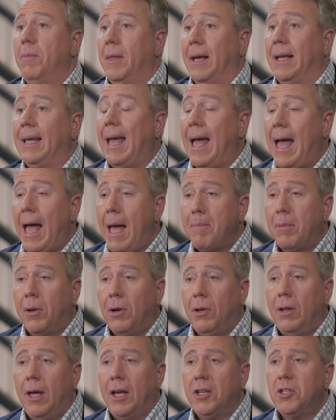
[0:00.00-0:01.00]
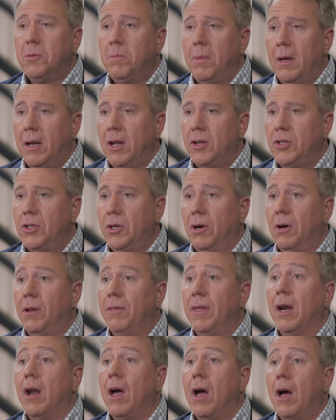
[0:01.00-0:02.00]
the capital expenditure
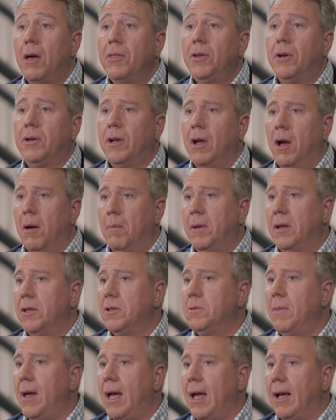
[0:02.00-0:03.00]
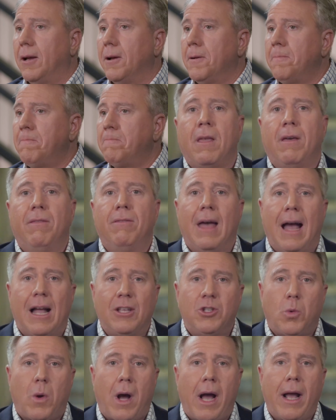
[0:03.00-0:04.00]
that other companies make.
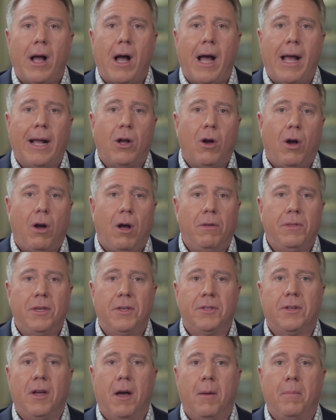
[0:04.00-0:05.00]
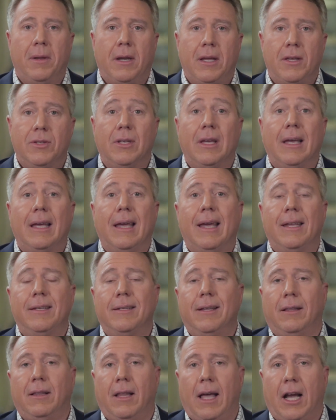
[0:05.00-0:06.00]
That's why I call these companies
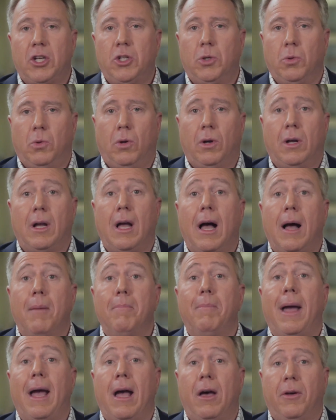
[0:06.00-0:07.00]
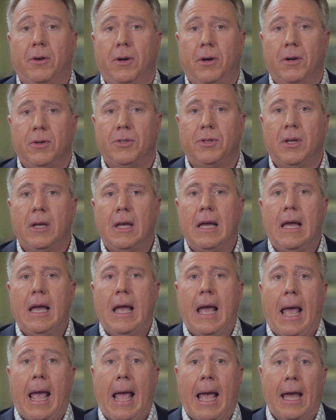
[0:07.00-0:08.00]
intellectual compounders.
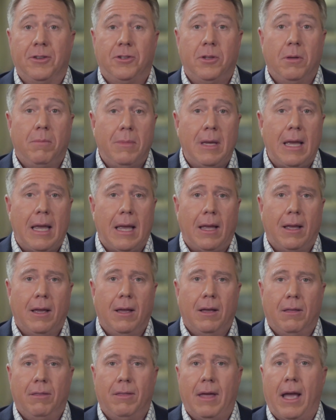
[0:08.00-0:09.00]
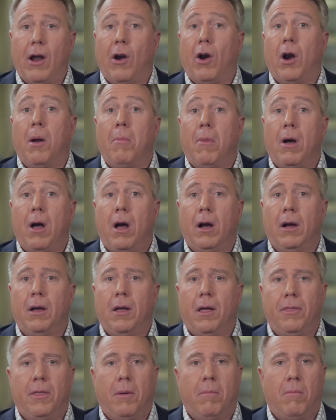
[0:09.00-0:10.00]
And to me, they are among
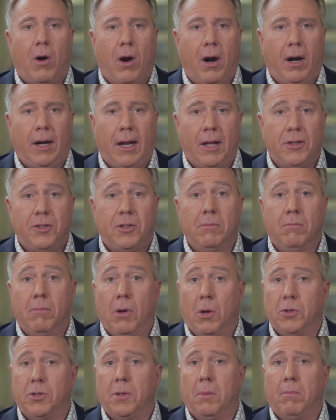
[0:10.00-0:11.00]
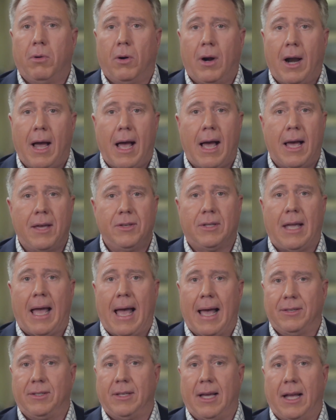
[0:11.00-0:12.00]
the market's most prized
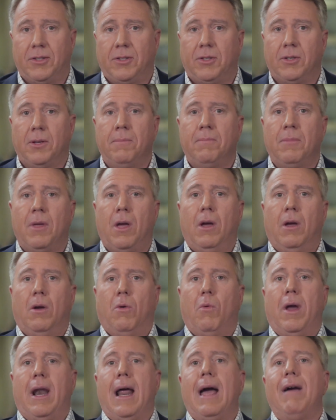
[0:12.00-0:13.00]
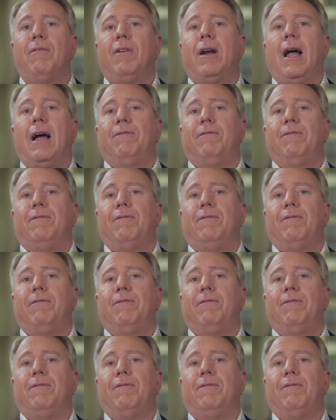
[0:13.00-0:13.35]
assets. Whenever I